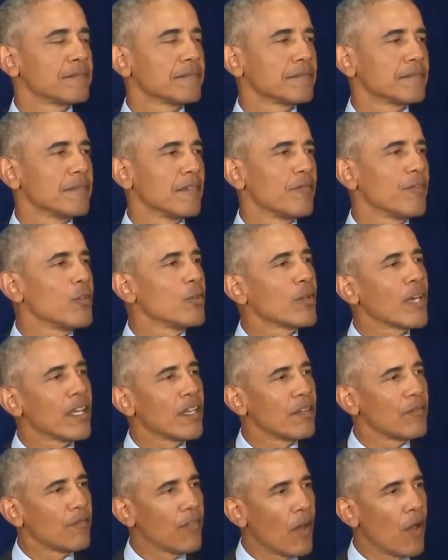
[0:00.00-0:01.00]
if you get
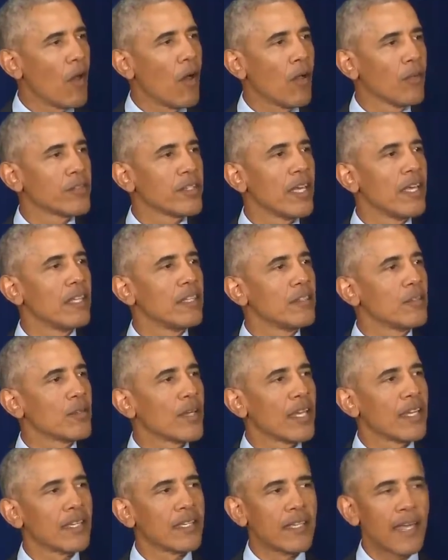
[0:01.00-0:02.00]
involved and you
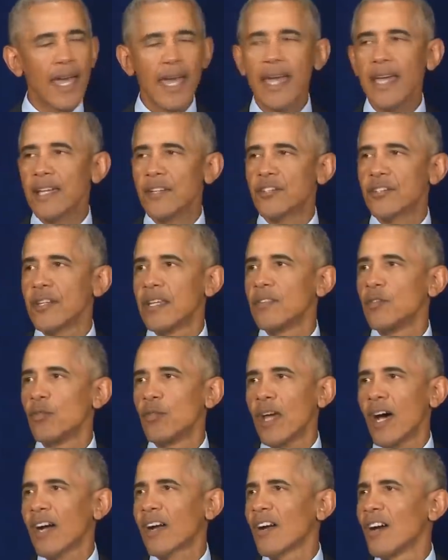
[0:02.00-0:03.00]
get engaged and you
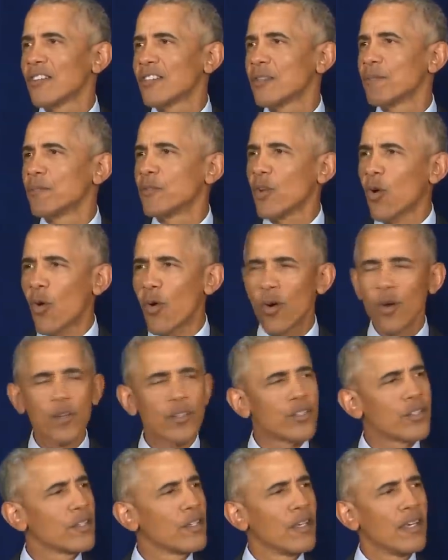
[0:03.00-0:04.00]
knock on some
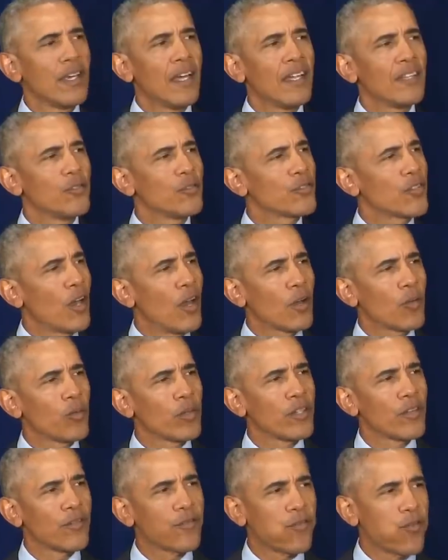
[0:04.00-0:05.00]
doors and you talk with
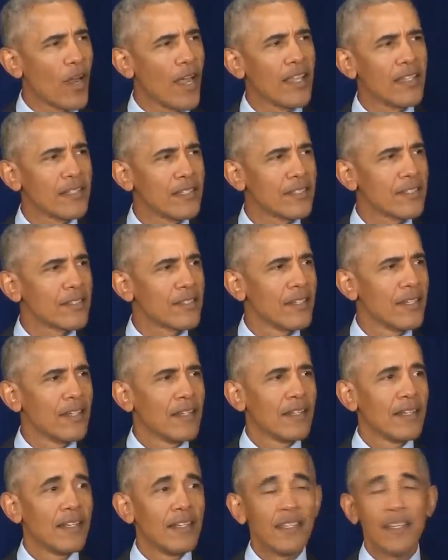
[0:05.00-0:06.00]
your friends
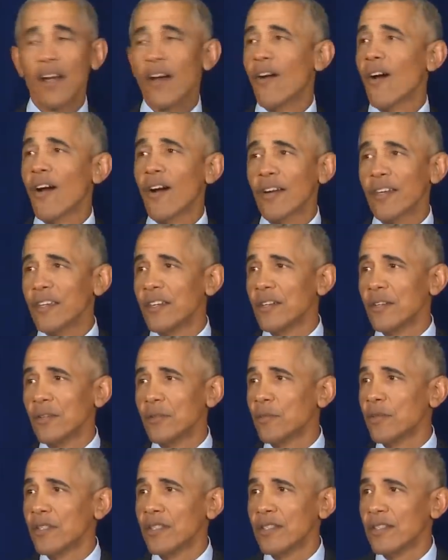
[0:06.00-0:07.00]
and you argue
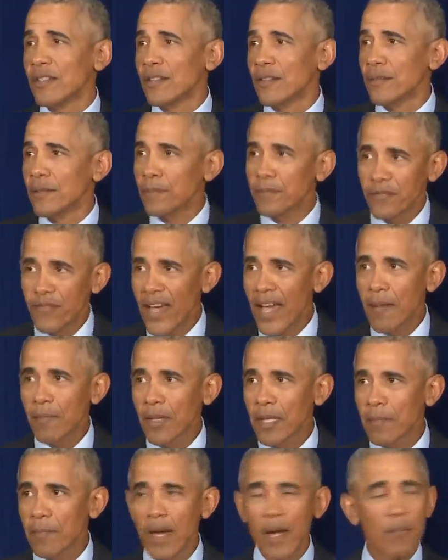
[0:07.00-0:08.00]
with your
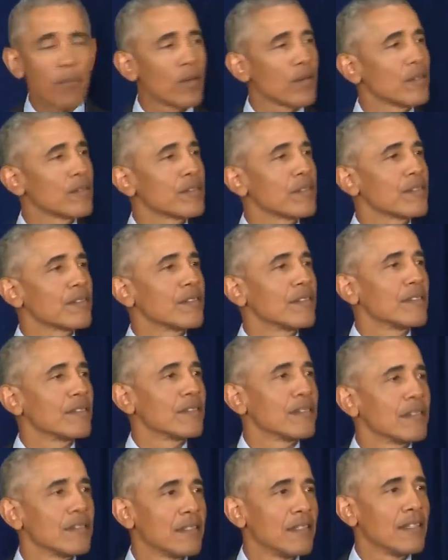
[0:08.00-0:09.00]
family members
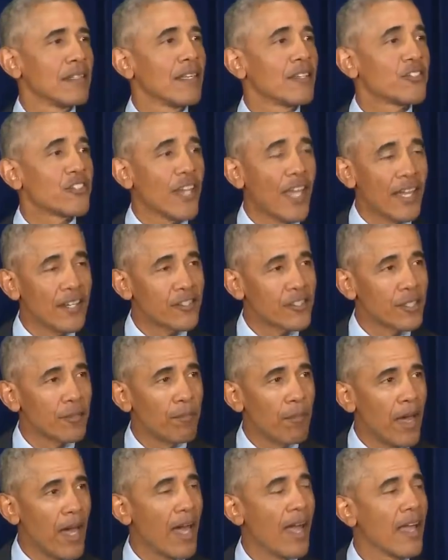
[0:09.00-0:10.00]
and you change some
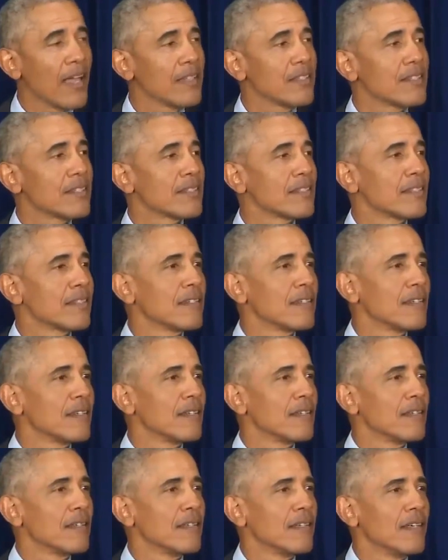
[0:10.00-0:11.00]
minds
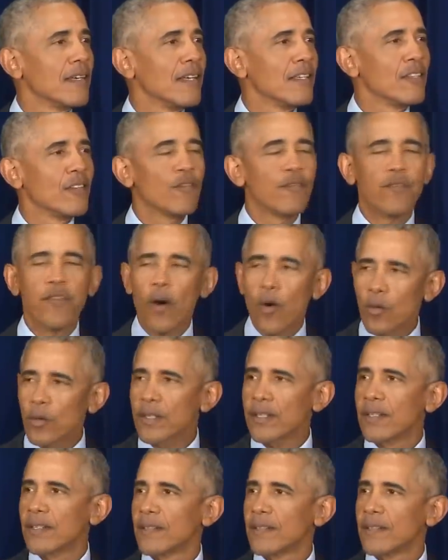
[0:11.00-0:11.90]
and you vote,